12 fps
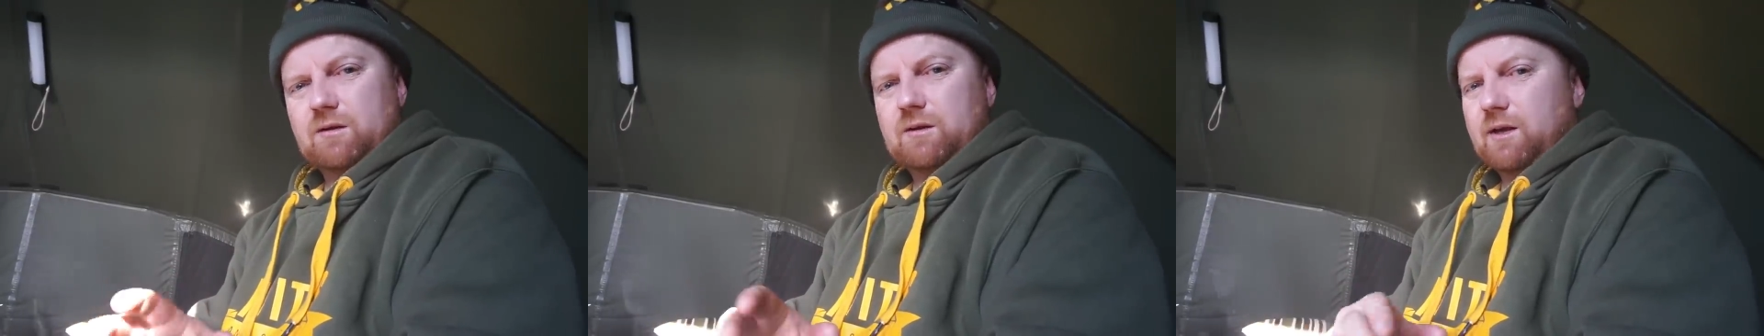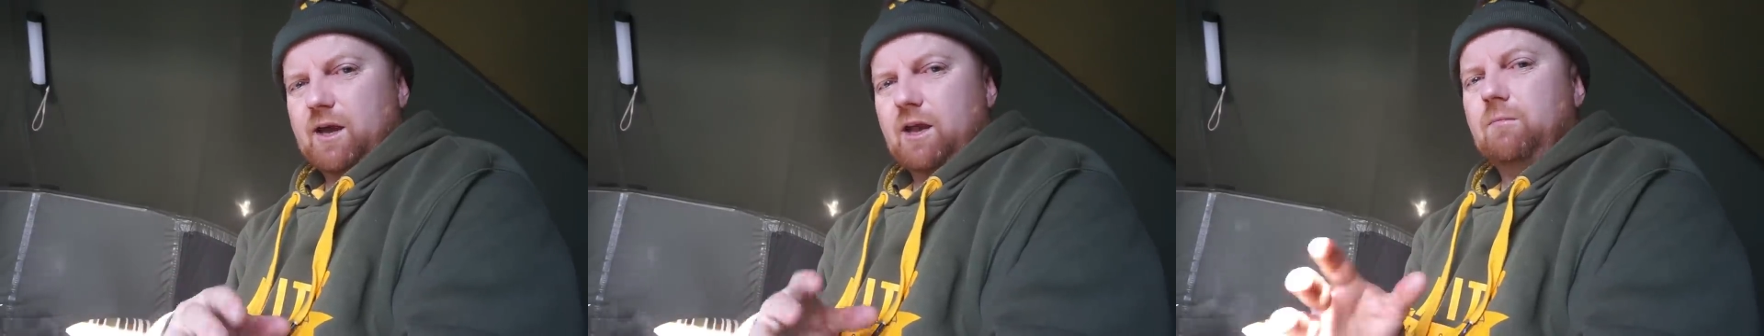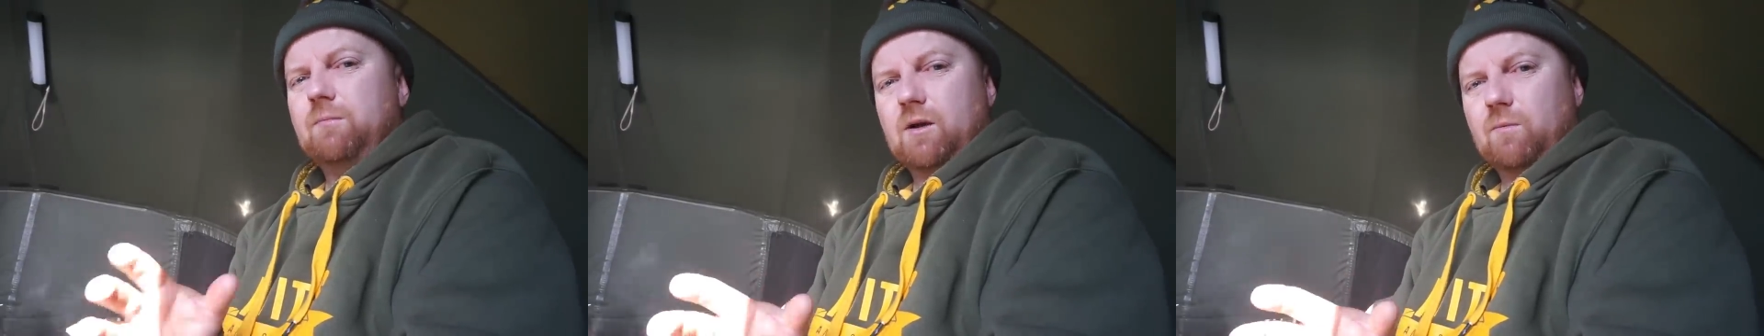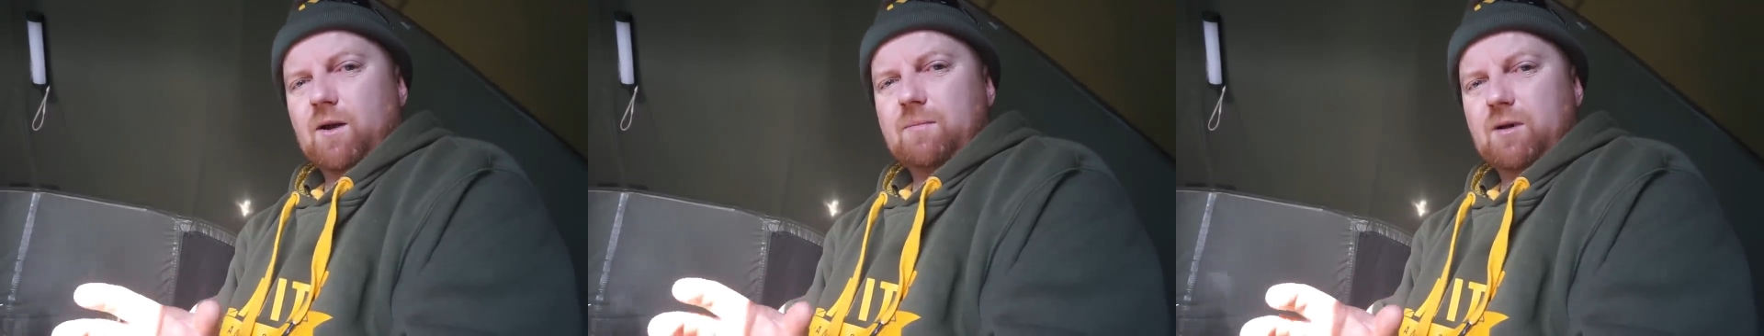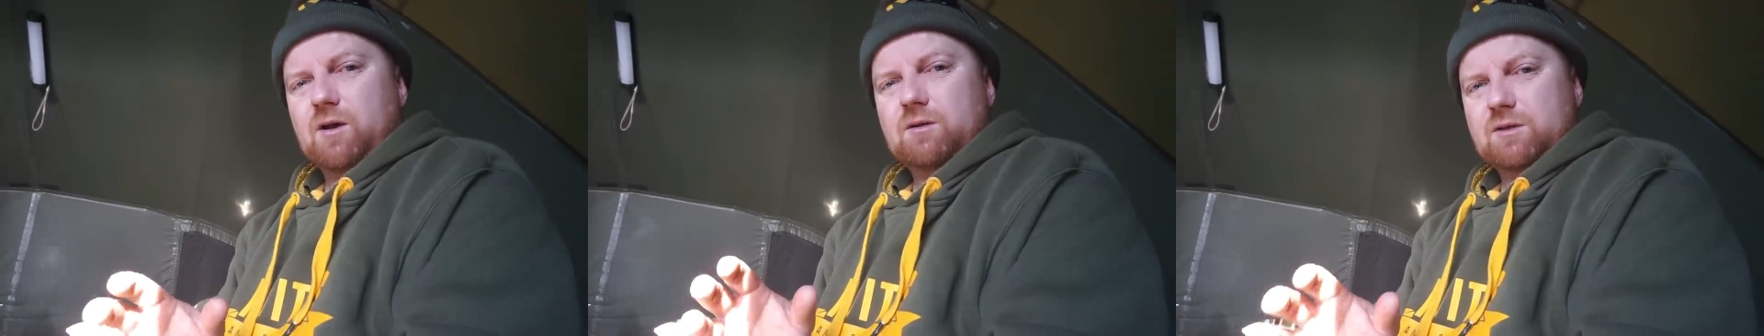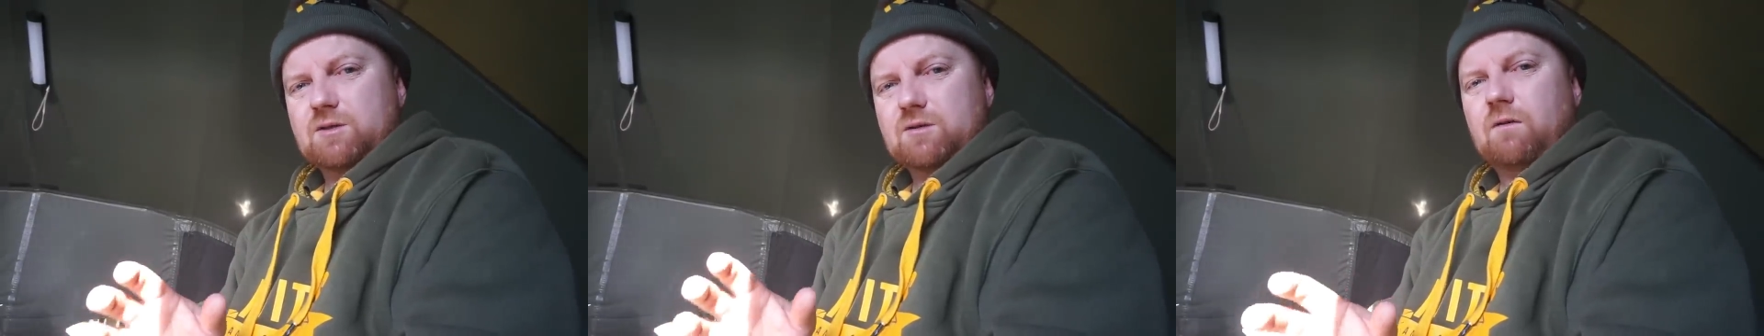the helmet away because
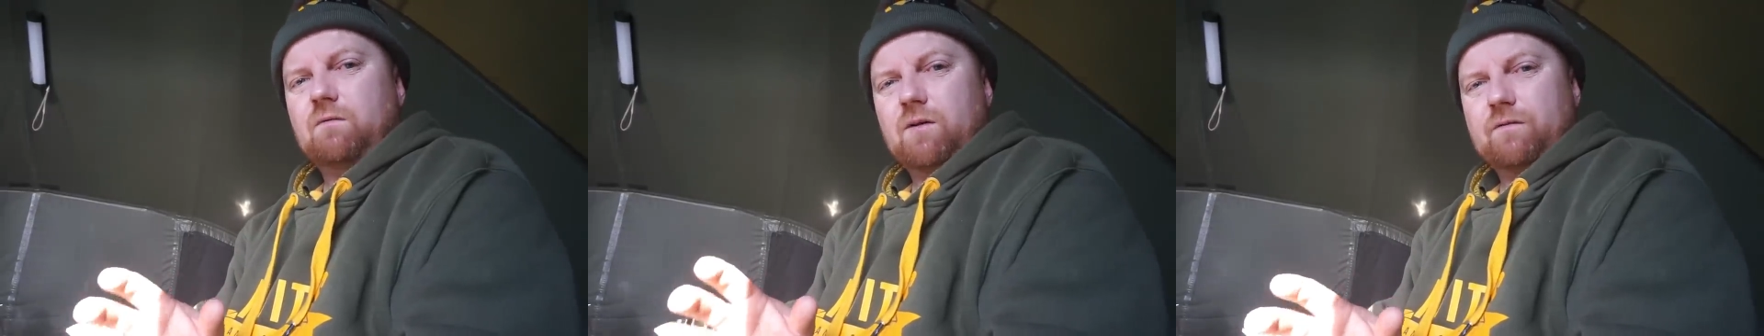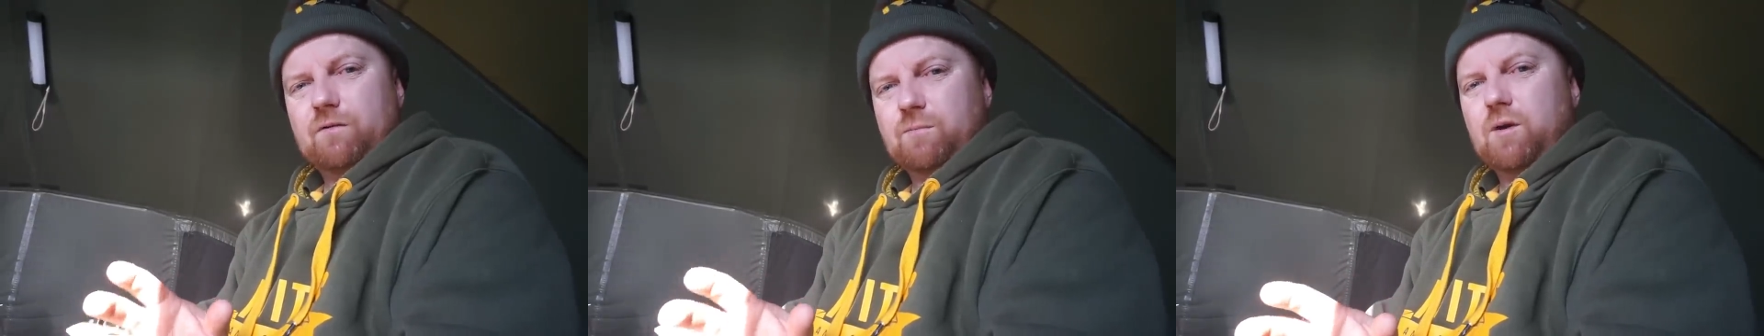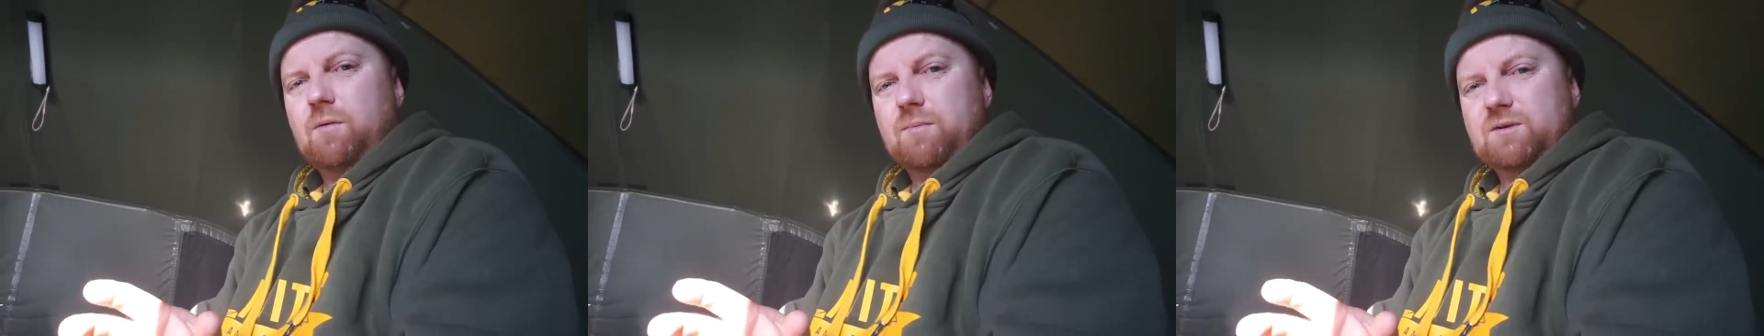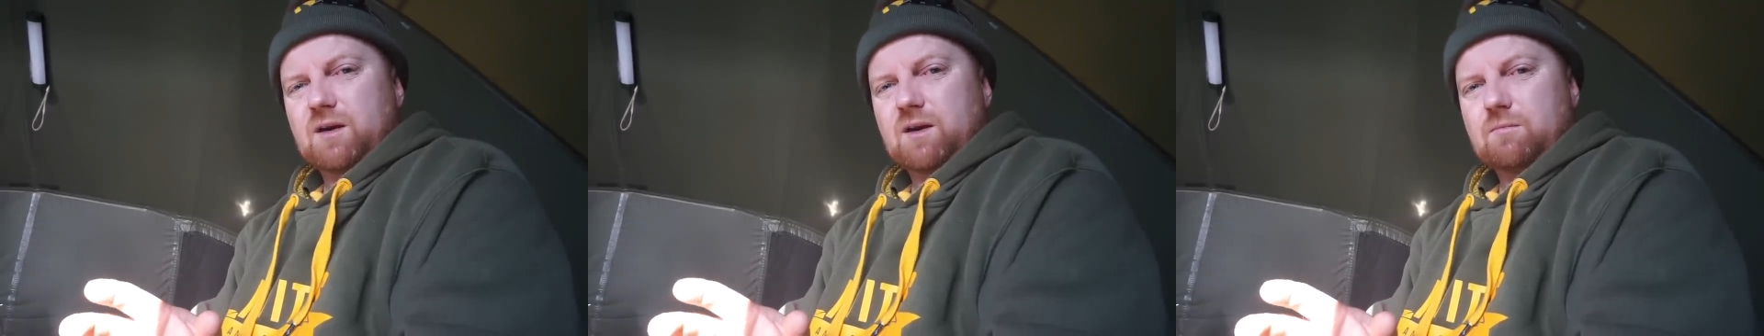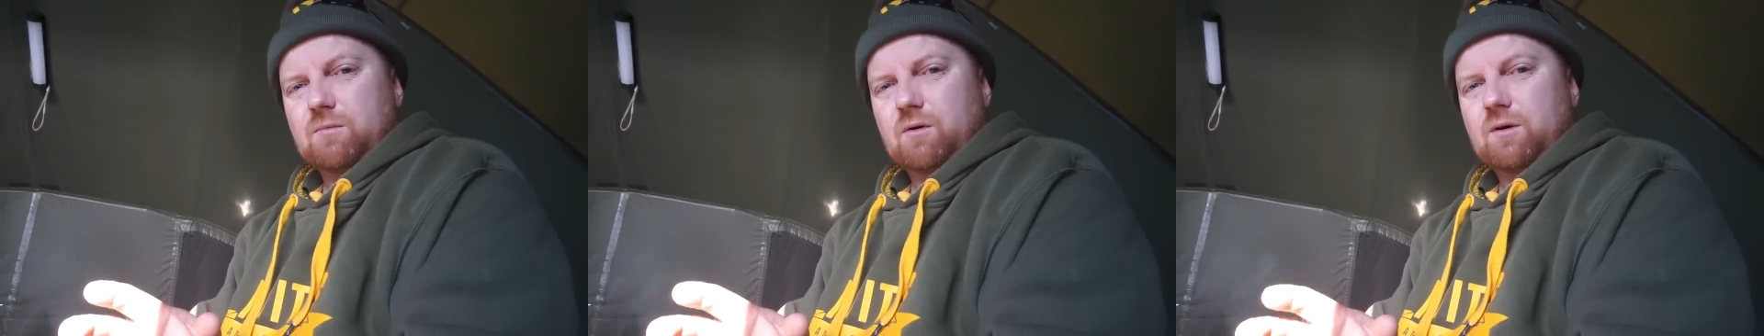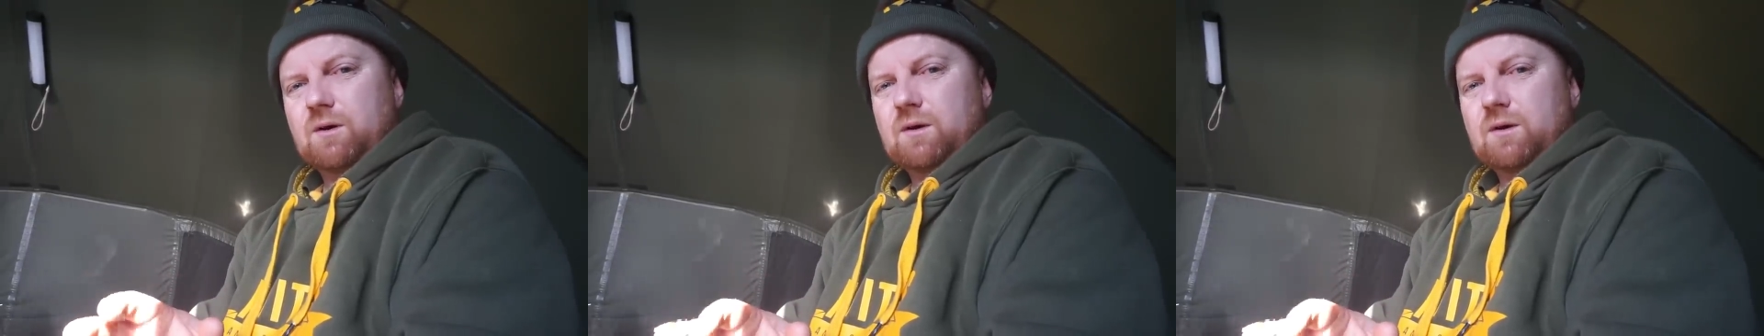it's not fit for purpose anymore.